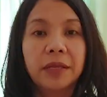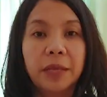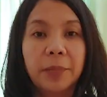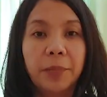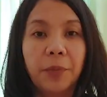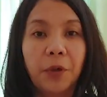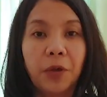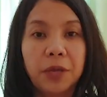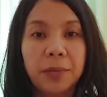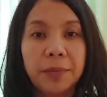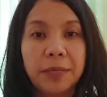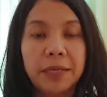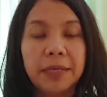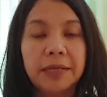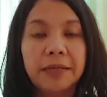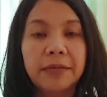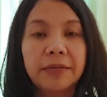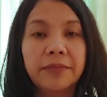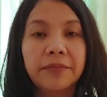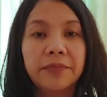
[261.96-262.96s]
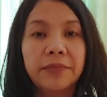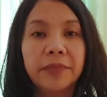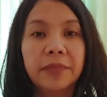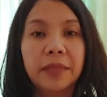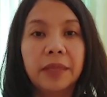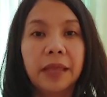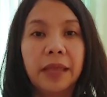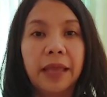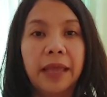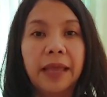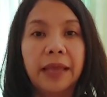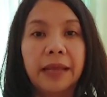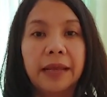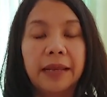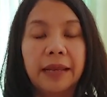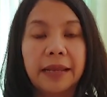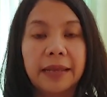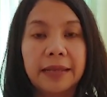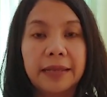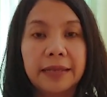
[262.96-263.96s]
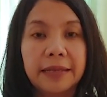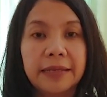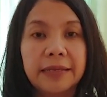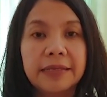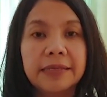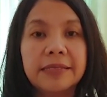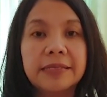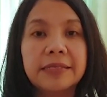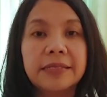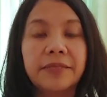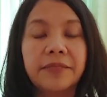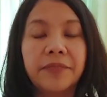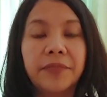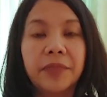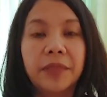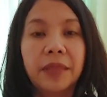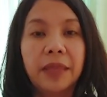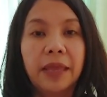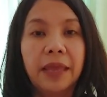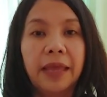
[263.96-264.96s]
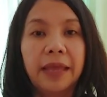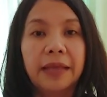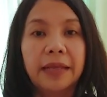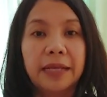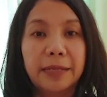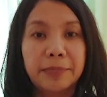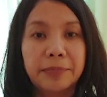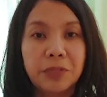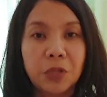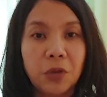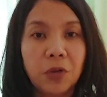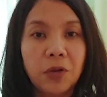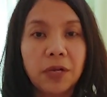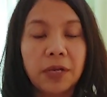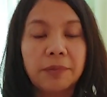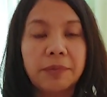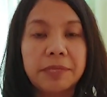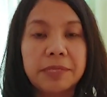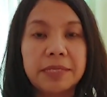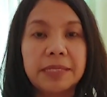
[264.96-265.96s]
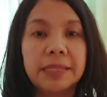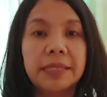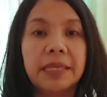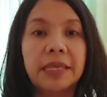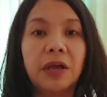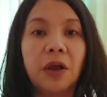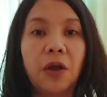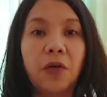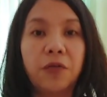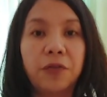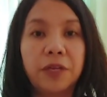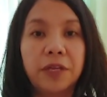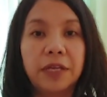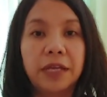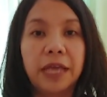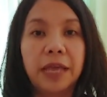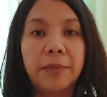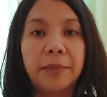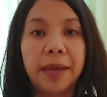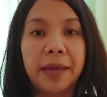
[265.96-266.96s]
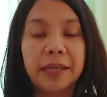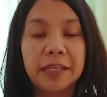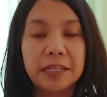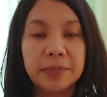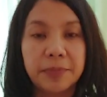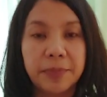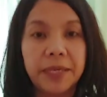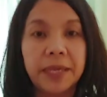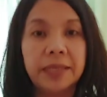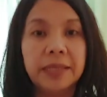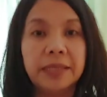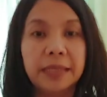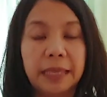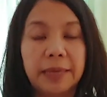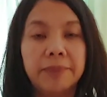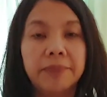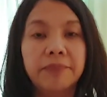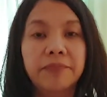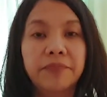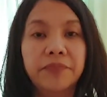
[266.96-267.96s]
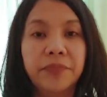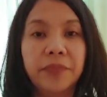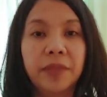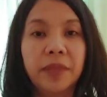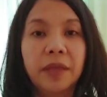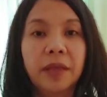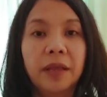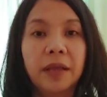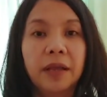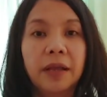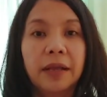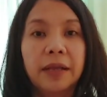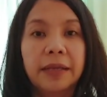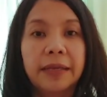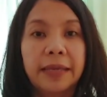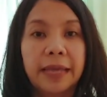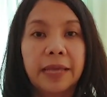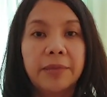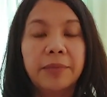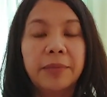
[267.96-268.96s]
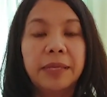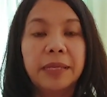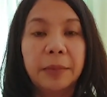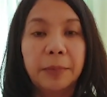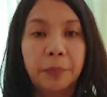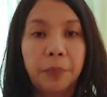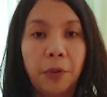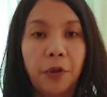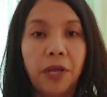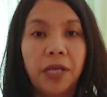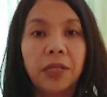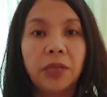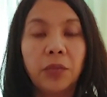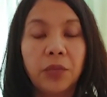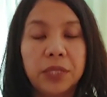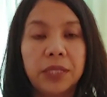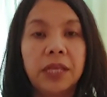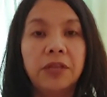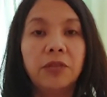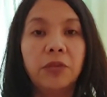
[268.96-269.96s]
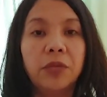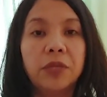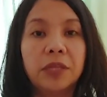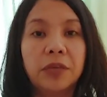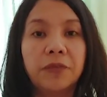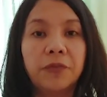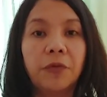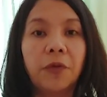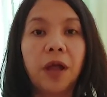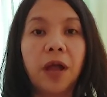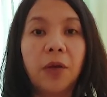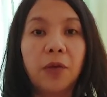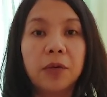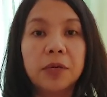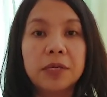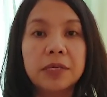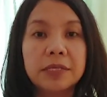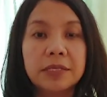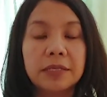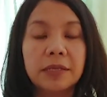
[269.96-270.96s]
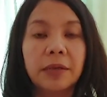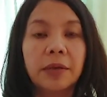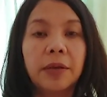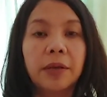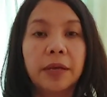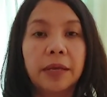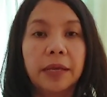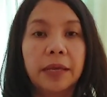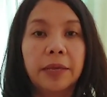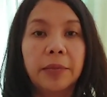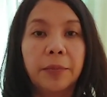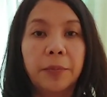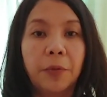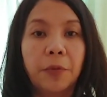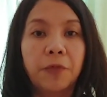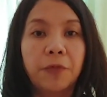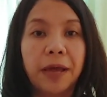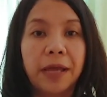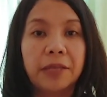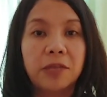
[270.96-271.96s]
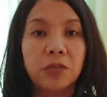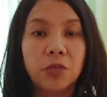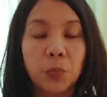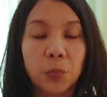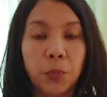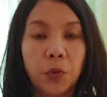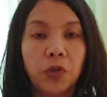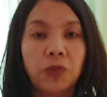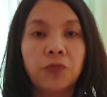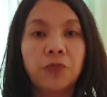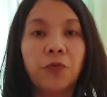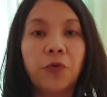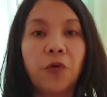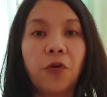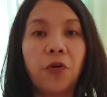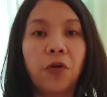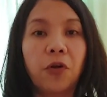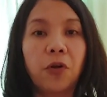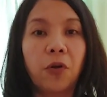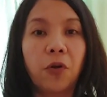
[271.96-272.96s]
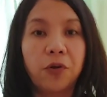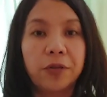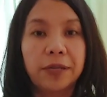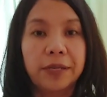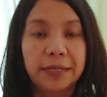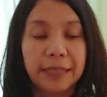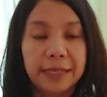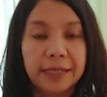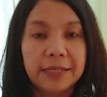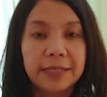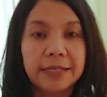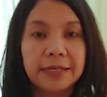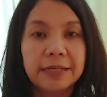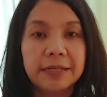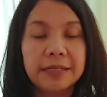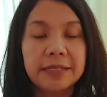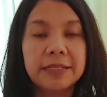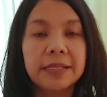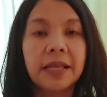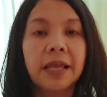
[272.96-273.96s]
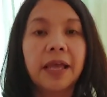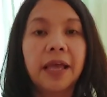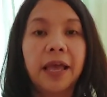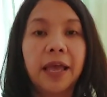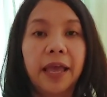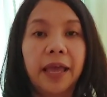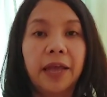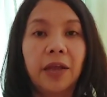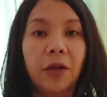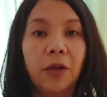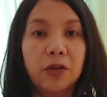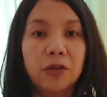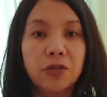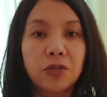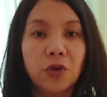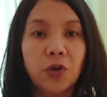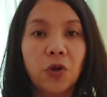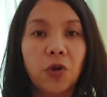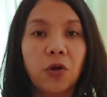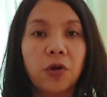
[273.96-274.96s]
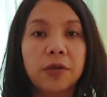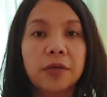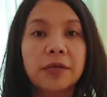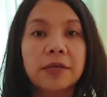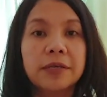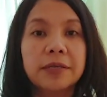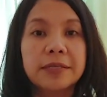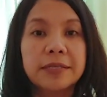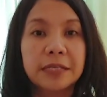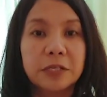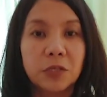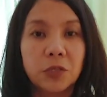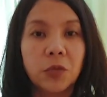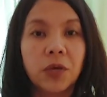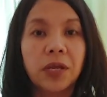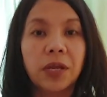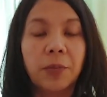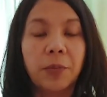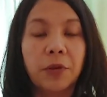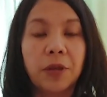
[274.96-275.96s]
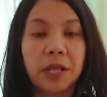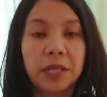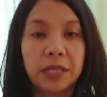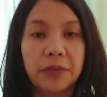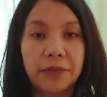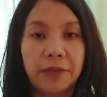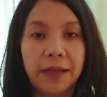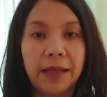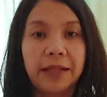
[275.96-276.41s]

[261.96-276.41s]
Deployment and readiness and strong capacity of the MISP team can be deployed within 24 hours and provide support for coordinations and also sexual reproductive